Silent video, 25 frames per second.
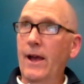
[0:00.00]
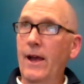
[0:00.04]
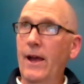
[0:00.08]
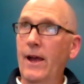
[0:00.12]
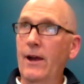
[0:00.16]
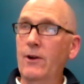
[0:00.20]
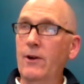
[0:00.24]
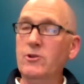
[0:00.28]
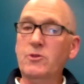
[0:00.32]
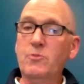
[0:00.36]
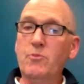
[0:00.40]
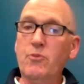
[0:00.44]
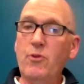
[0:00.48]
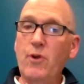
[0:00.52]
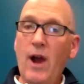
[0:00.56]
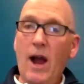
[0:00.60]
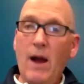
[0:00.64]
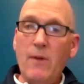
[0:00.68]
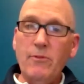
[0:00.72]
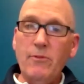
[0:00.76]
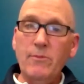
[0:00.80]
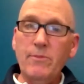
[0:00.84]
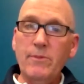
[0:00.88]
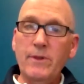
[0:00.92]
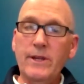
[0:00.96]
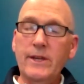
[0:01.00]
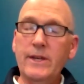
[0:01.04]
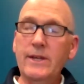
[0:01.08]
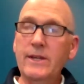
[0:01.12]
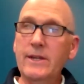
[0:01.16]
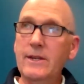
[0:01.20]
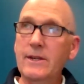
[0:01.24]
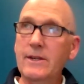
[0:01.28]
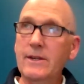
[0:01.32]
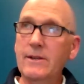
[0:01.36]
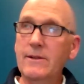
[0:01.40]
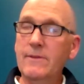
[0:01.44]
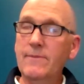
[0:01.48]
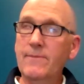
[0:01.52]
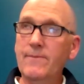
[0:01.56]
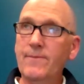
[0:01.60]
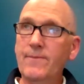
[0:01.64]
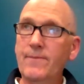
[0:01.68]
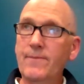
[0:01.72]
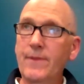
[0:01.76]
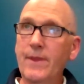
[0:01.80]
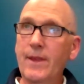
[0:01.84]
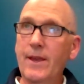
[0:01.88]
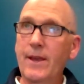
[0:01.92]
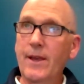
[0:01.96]
was probably
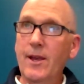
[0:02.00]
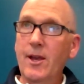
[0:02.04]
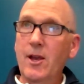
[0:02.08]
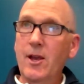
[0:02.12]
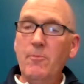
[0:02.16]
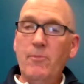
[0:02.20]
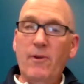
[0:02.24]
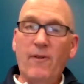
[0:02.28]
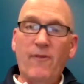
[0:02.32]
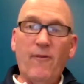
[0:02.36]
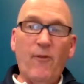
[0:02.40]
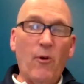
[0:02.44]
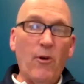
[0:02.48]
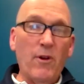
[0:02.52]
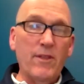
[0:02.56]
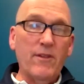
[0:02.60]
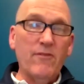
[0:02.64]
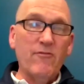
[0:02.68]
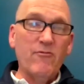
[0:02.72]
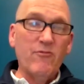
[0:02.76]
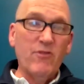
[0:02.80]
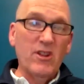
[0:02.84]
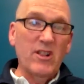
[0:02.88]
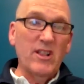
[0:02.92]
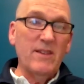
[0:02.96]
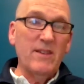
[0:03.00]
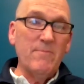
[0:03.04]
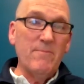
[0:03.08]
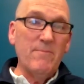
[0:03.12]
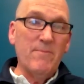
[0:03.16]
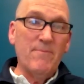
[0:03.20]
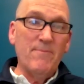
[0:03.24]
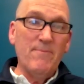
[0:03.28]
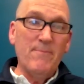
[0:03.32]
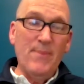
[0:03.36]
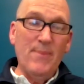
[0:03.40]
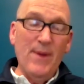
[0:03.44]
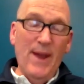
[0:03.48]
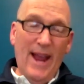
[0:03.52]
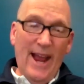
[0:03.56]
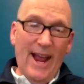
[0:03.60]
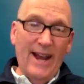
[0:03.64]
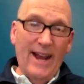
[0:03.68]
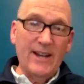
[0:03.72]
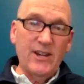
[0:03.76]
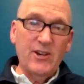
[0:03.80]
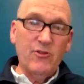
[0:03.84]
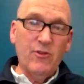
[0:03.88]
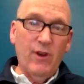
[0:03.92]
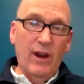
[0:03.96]
before the really
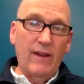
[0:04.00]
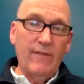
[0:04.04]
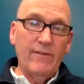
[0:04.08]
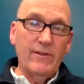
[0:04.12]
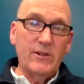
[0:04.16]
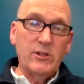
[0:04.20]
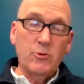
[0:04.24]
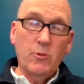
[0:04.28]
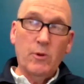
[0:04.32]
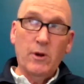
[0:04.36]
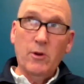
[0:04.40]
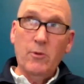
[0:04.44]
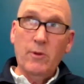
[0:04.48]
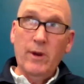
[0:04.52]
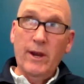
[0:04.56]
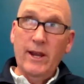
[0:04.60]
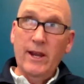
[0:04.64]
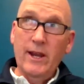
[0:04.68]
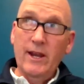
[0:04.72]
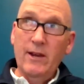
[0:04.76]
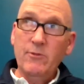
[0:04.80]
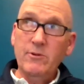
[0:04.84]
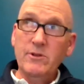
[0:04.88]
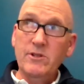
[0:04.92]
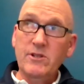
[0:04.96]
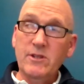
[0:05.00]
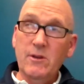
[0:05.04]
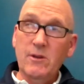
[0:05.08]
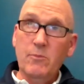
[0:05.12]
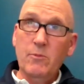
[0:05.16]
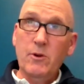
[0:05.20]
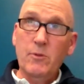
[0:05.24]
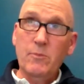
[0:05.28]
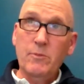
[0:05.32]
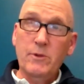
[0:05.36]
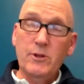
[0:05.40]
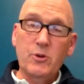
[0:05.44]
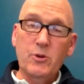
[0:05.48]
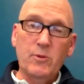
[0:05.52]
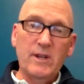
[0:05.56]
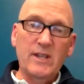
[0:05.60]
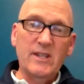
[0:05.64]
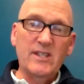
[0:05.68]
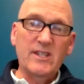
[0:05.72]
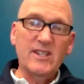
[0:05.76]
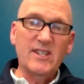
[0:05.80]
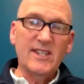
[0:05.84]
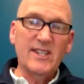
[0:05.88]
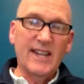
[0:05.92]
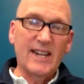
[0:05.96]
bad cravings went away. It was somewhere between
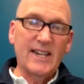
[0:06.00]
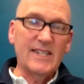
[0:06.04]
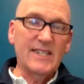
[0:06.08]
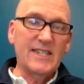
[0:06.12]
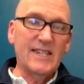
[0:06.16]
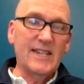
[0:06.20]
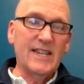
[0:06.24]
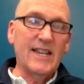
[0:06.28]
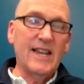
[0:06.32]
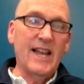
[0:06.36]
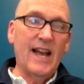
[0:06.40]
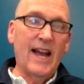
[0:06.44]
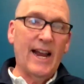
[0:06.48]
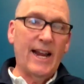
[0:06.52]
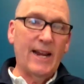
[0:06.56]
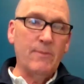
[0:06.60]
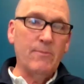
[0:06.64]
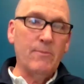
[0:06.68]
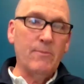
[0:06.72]
6 and 9